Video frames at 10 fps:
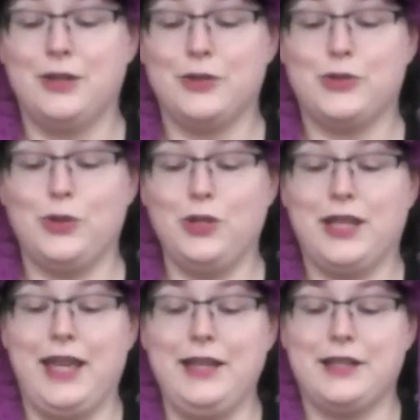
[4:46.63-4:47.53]
soul
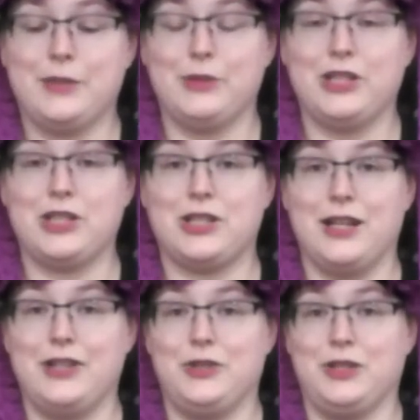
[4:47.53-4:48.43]
cakes, which,
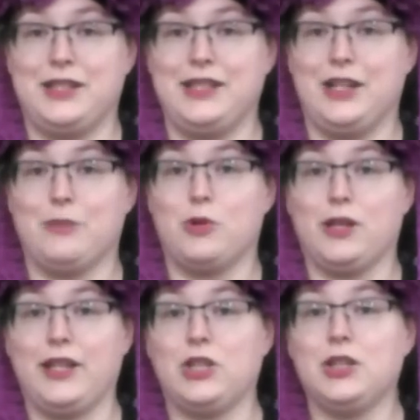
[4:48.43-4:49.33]
as you can see, are more
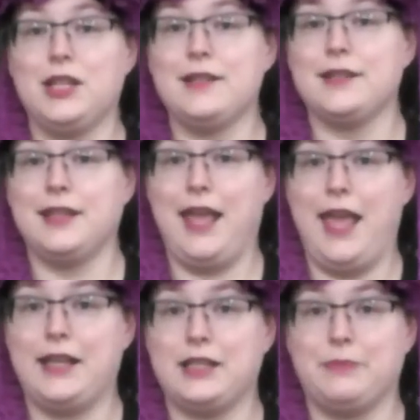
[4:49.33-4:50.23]
like cookies than
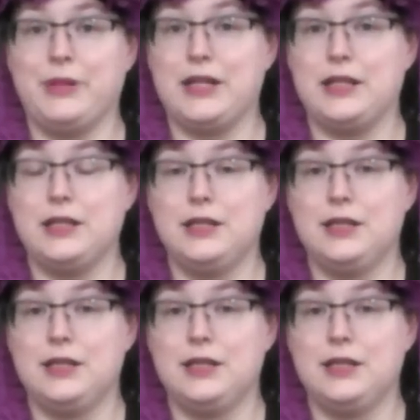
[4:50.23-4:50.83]
cakes, but